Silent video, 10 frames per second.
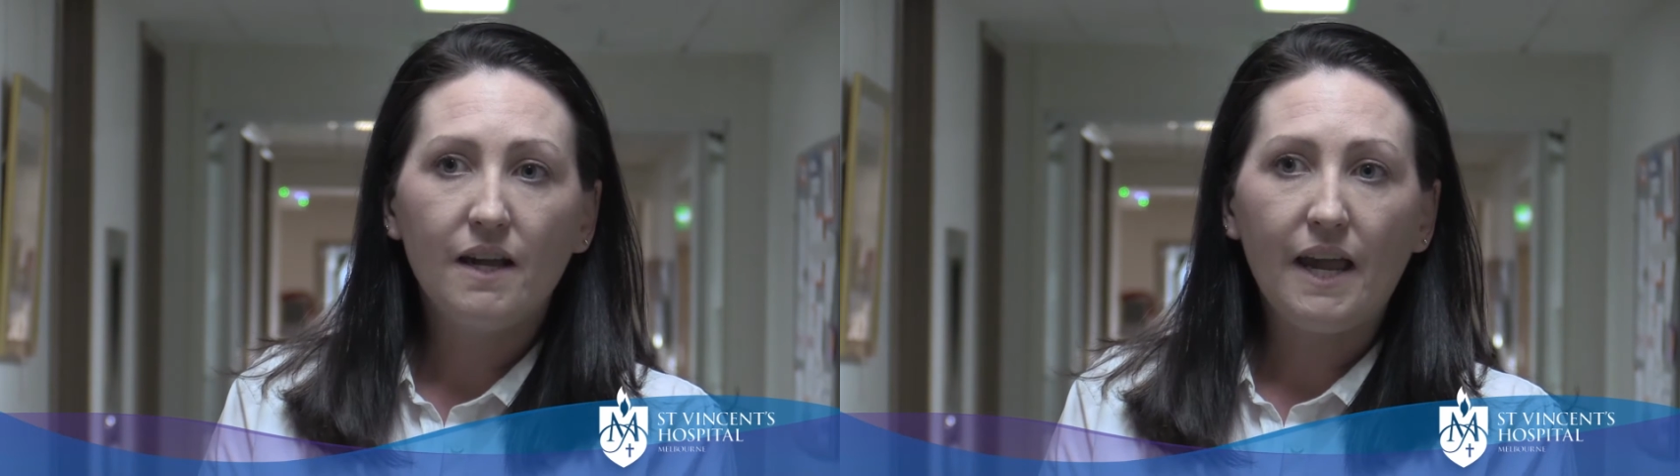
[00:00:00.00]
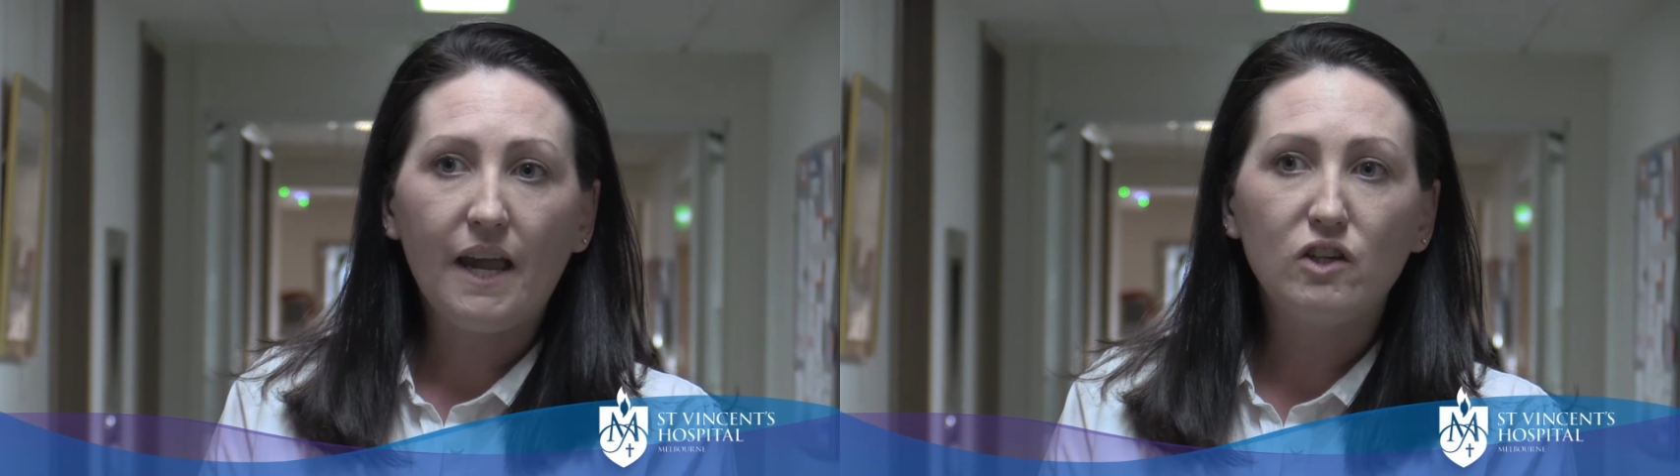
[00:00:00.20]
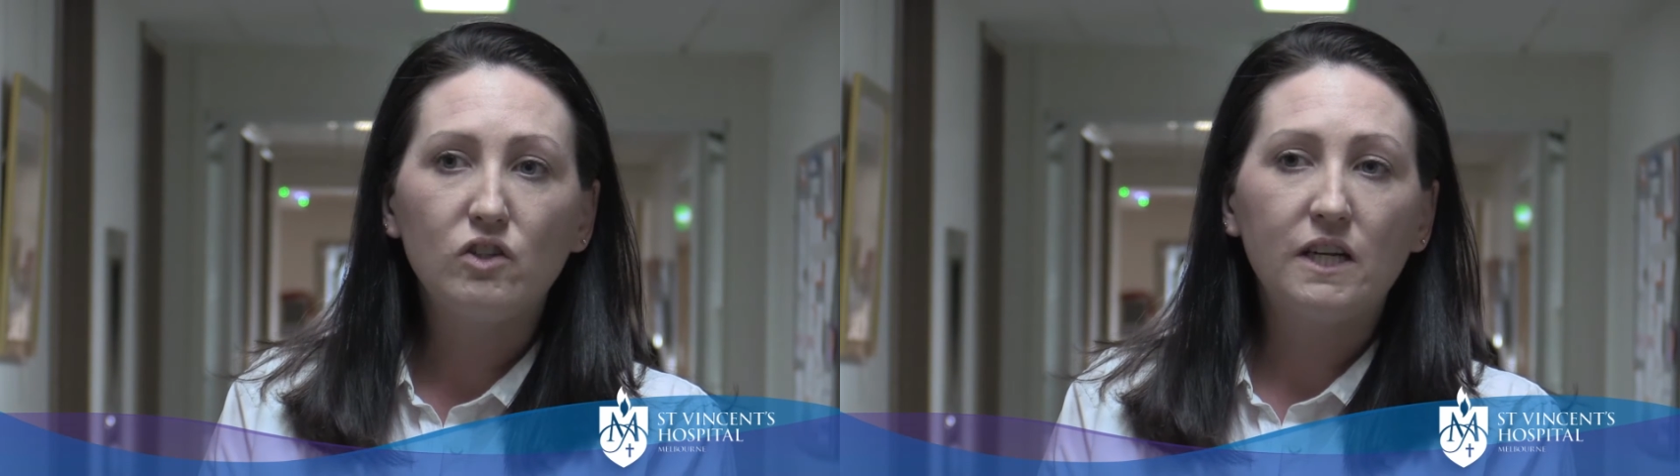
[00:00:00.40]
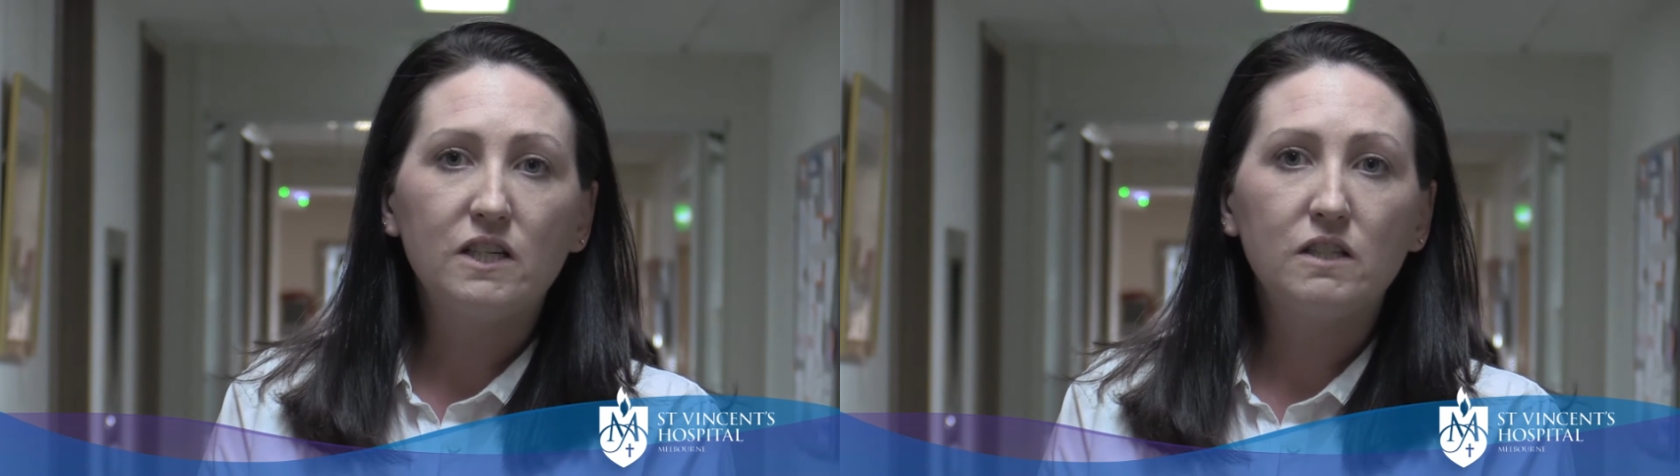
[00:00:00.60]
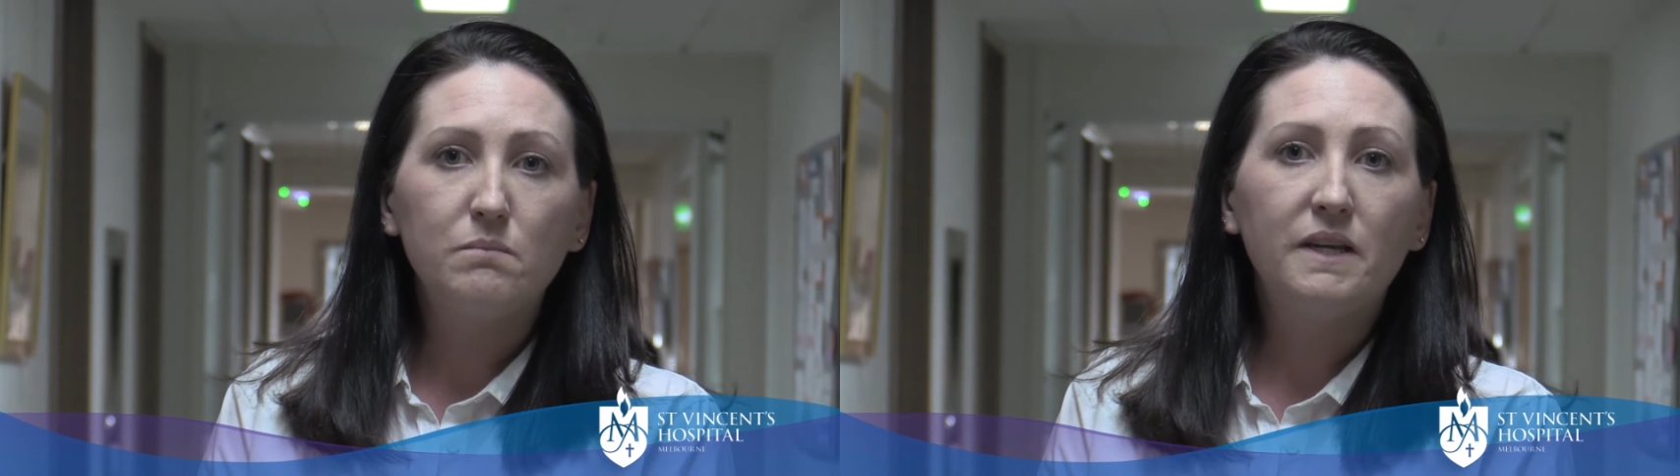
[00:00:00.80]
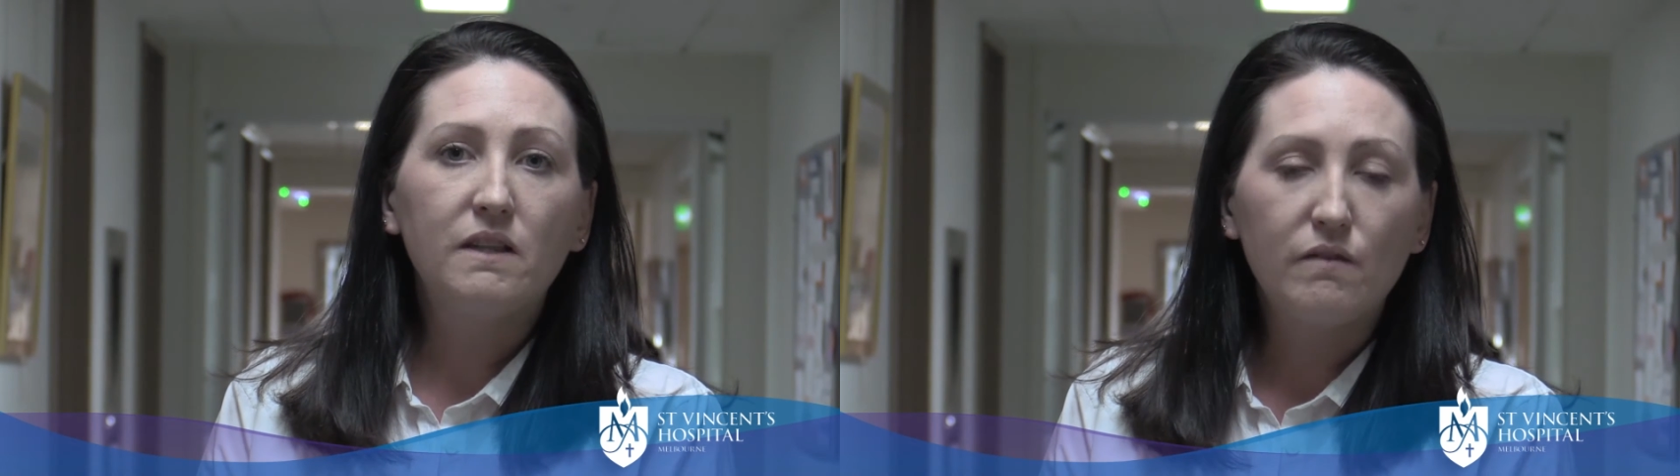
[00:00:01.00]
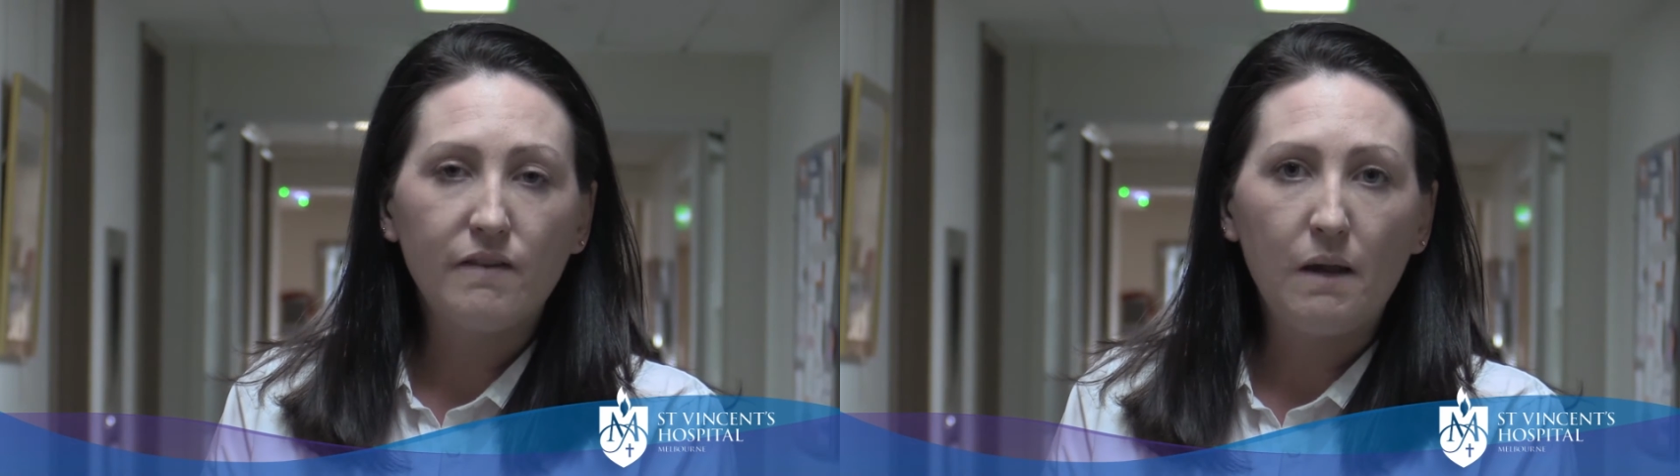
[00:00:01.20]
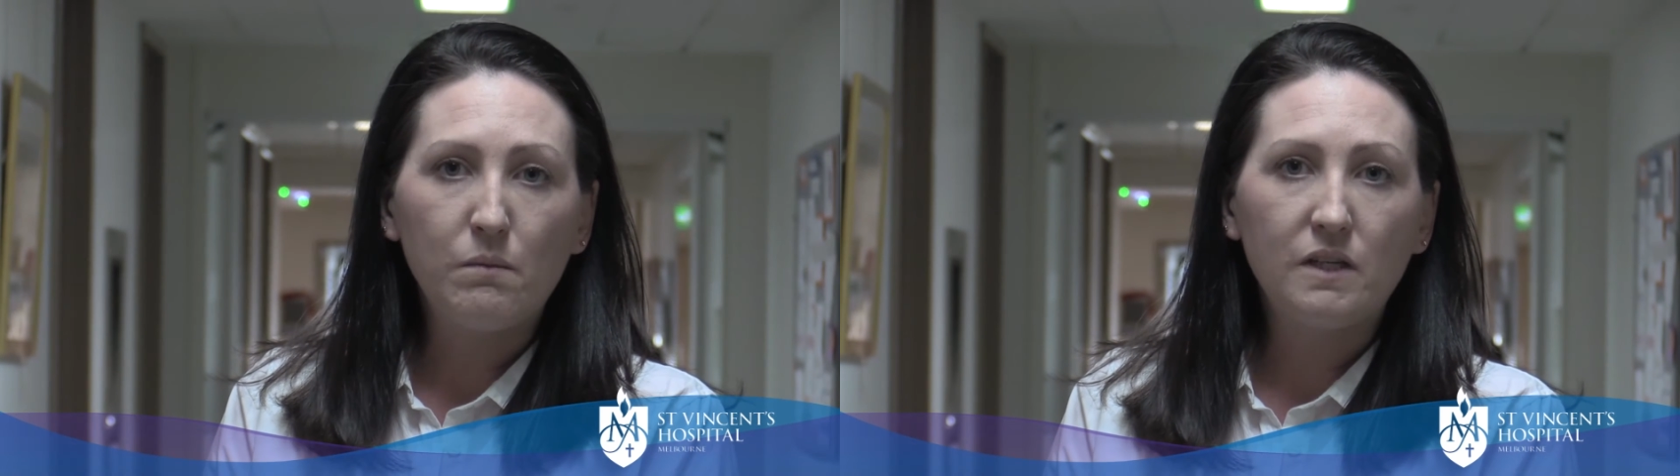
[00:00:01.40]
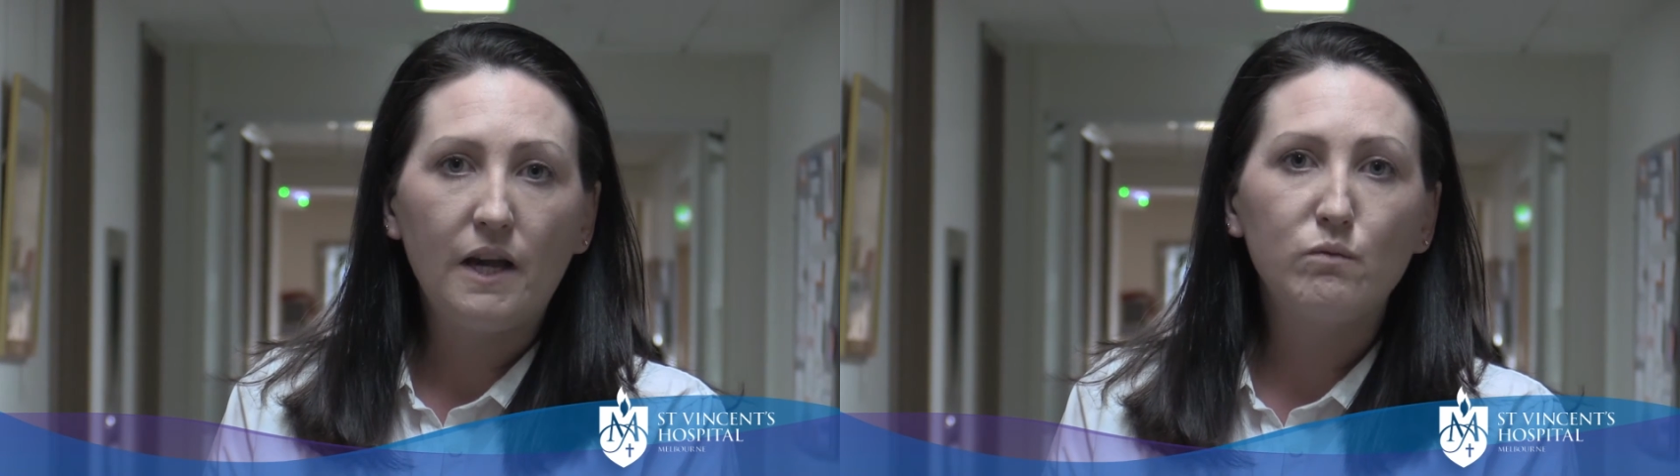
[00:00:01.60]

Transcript: and you get to meet the family